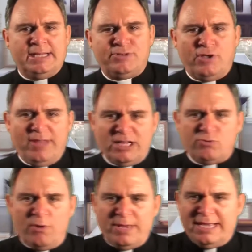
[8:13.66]
And so
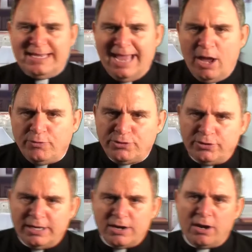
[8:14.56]
that's what we
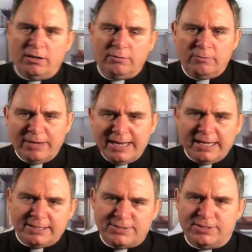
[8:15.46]
encounter in our
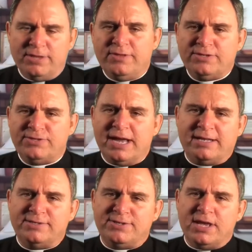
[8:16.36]
readings of this
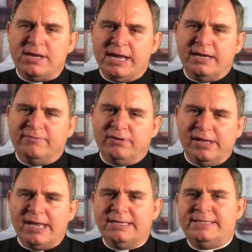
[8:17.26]
second Sunday of
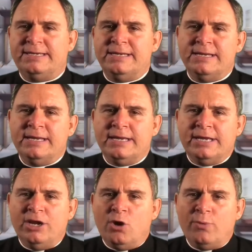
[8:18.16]
Lent.
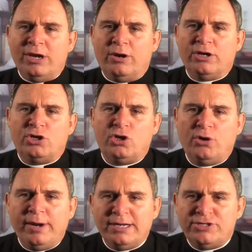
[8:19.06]
You know, we are
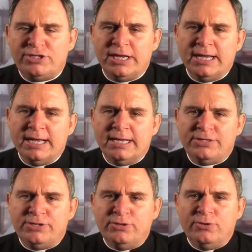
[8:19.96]
encouraged
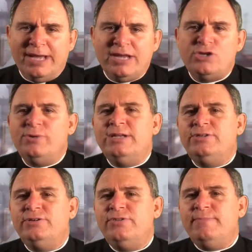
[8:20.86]
to enter
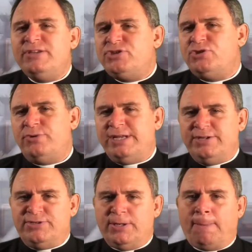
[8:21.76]
into the
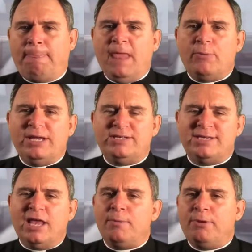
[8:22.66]
mysteries that we
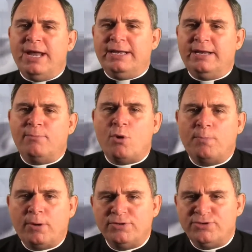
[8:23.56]
celebrate in a
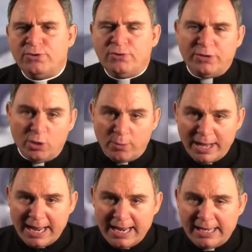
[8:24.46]
more personal and real
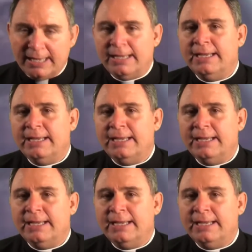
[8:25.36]
way.